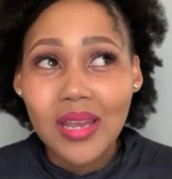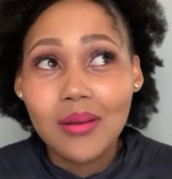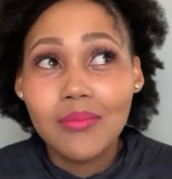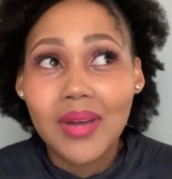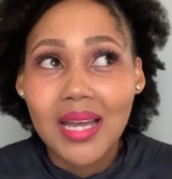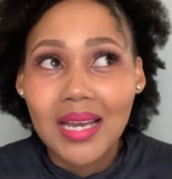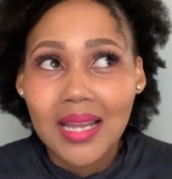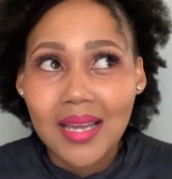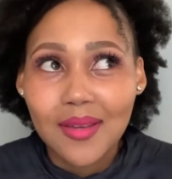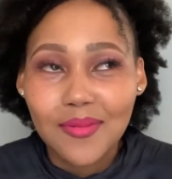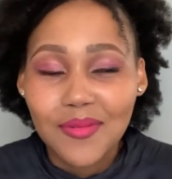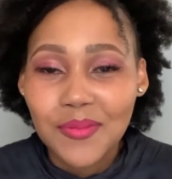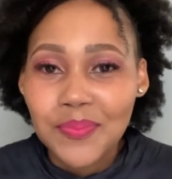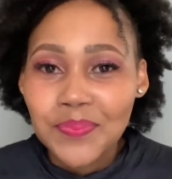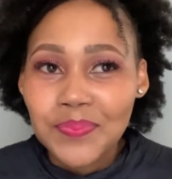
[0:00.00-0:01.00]
my life?
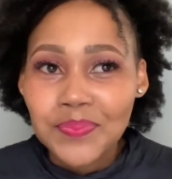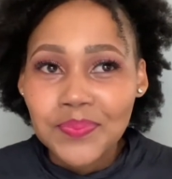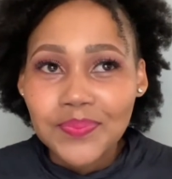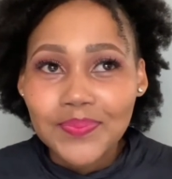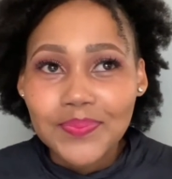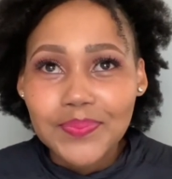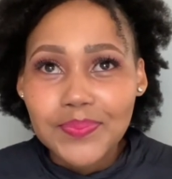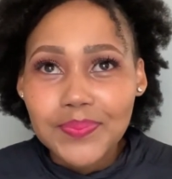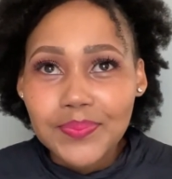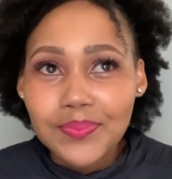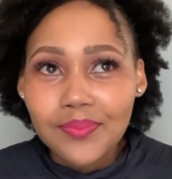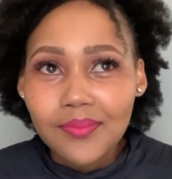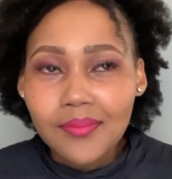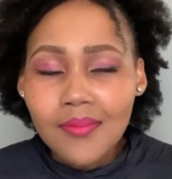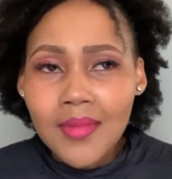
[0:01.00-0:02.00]

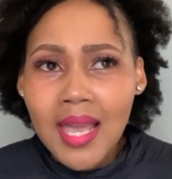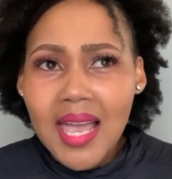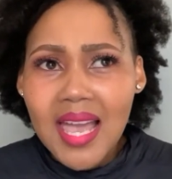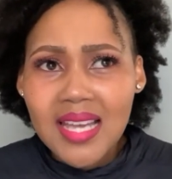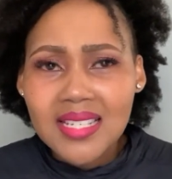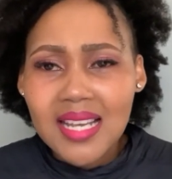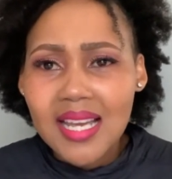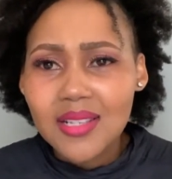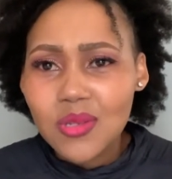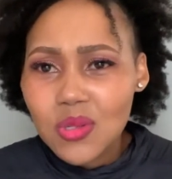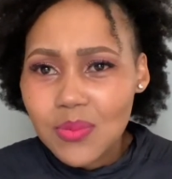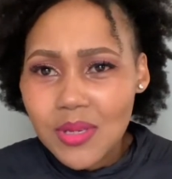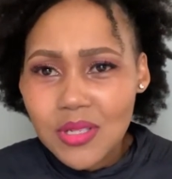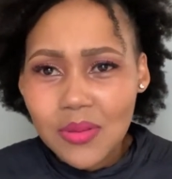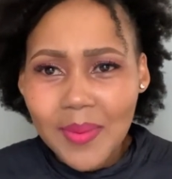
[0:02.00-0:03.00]
And I had to
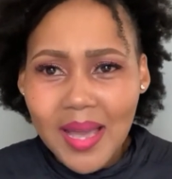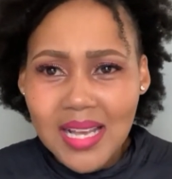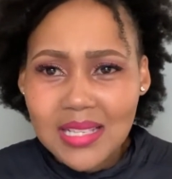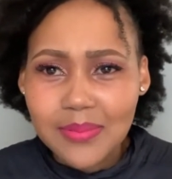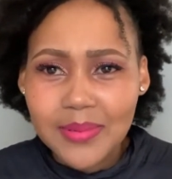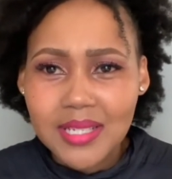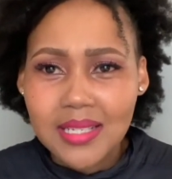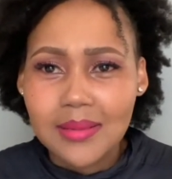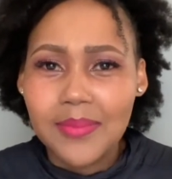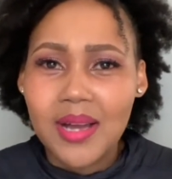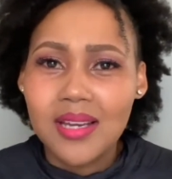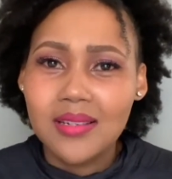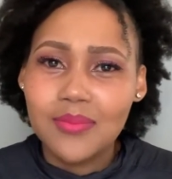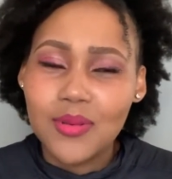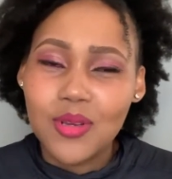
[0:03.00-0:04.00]
speak to my husband about
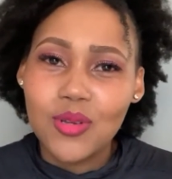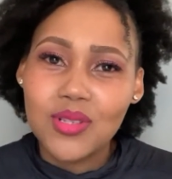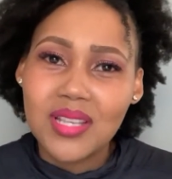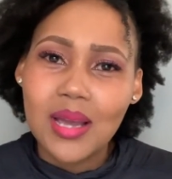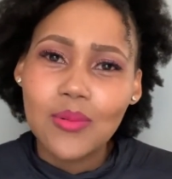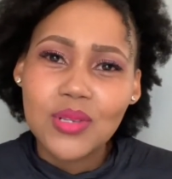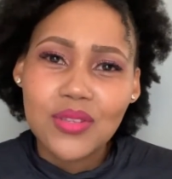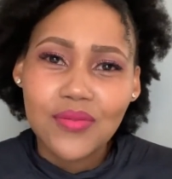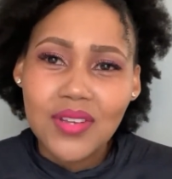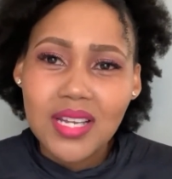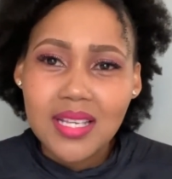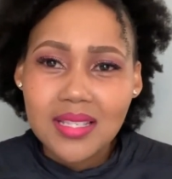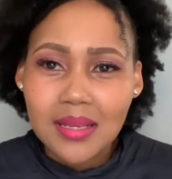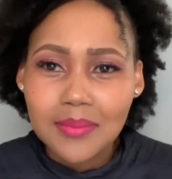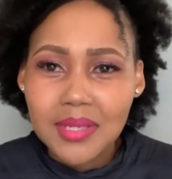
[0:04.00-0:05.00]
it because I was feeling
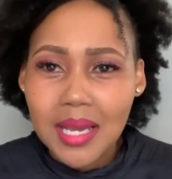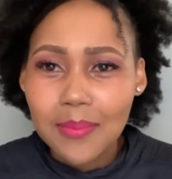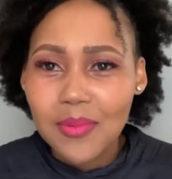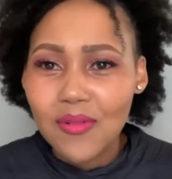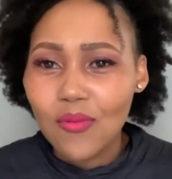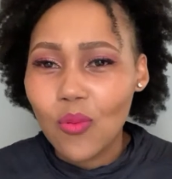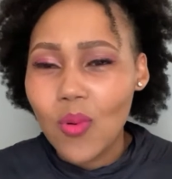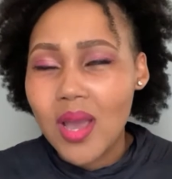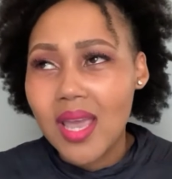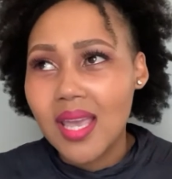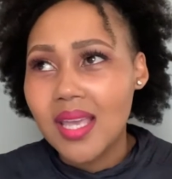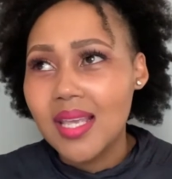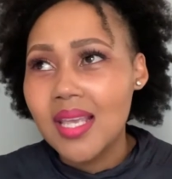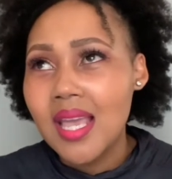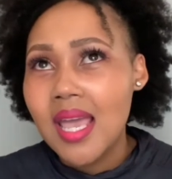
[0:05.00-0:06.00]
some type of
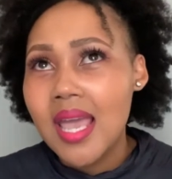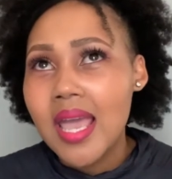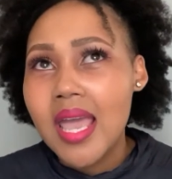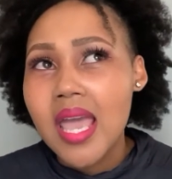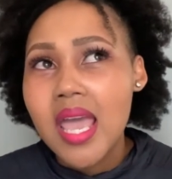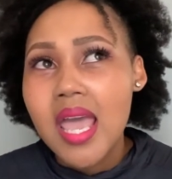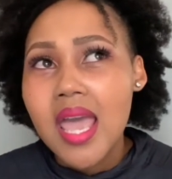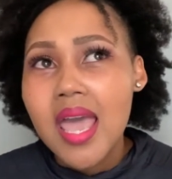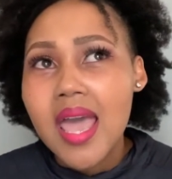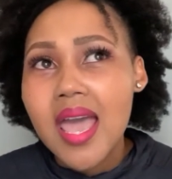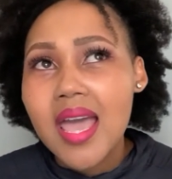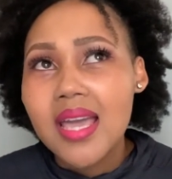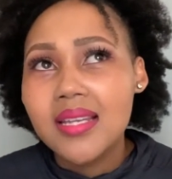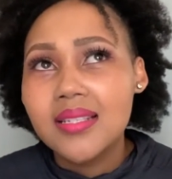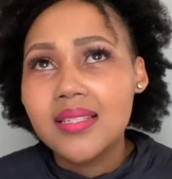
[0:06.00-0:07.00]
way.
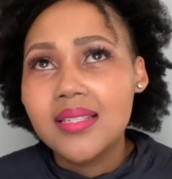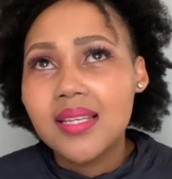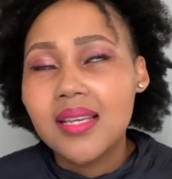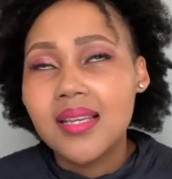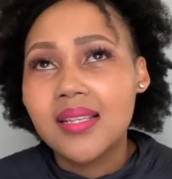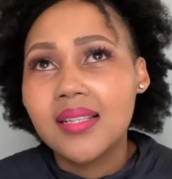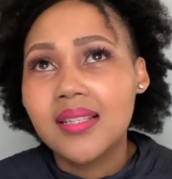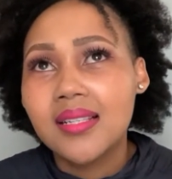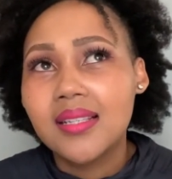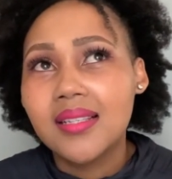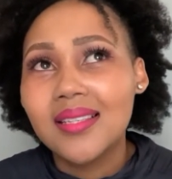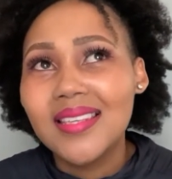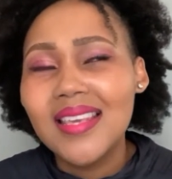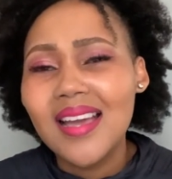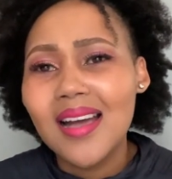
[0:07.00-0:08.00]
And
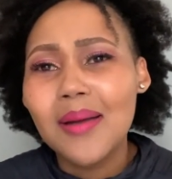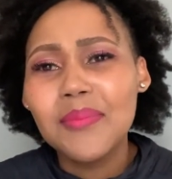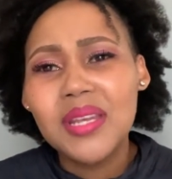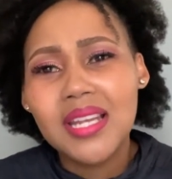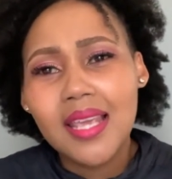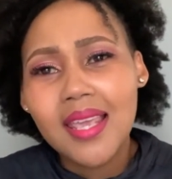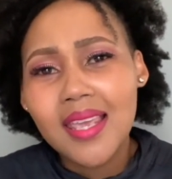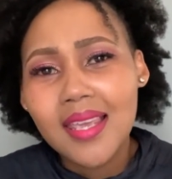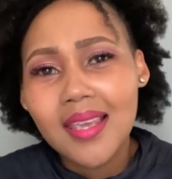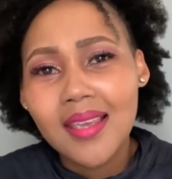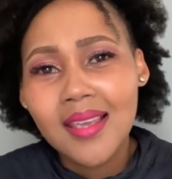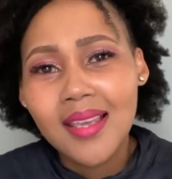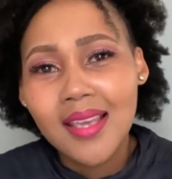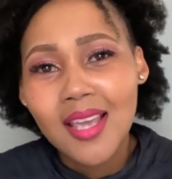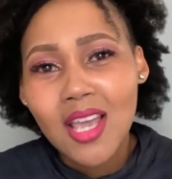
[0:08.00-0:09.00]
yeah, I mean, he
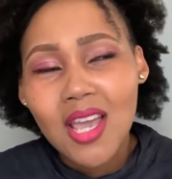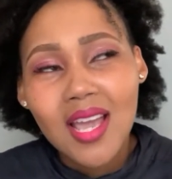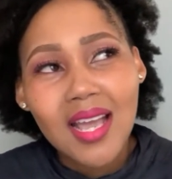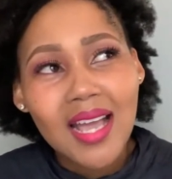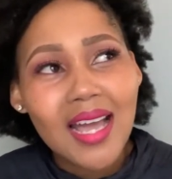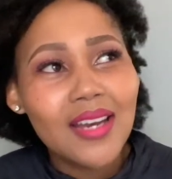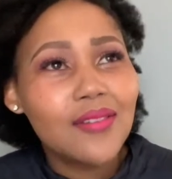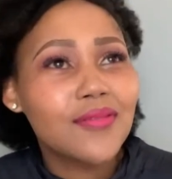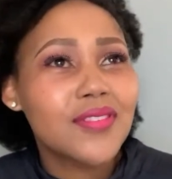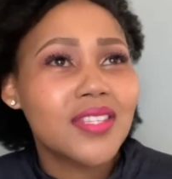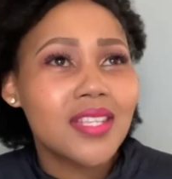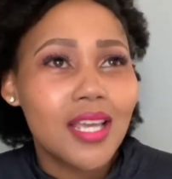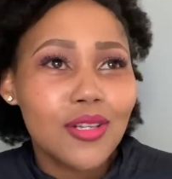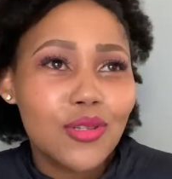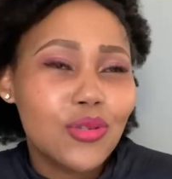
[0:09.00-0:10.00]
kind of
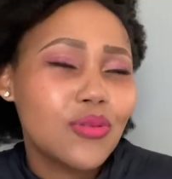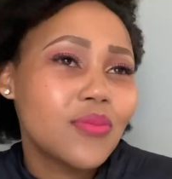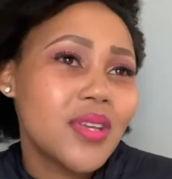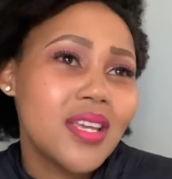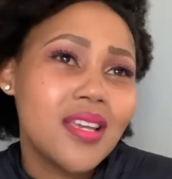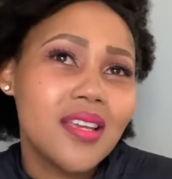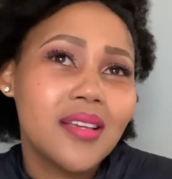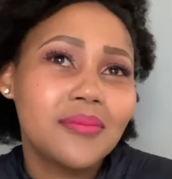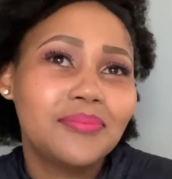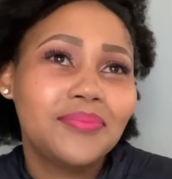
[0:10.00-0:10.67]
said to me,